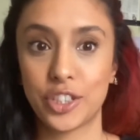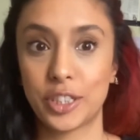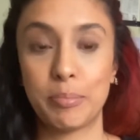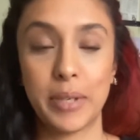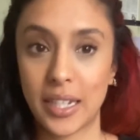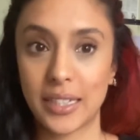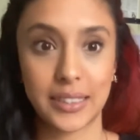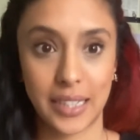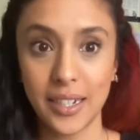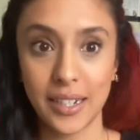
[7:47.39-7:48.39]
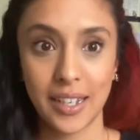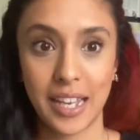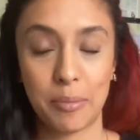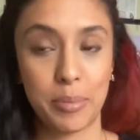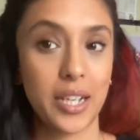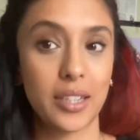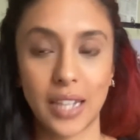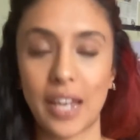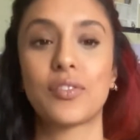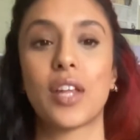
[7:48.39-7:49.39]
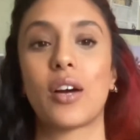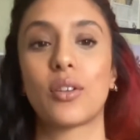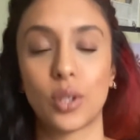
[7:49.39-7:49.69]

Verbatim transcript: just being a Sikh and being a lifelong,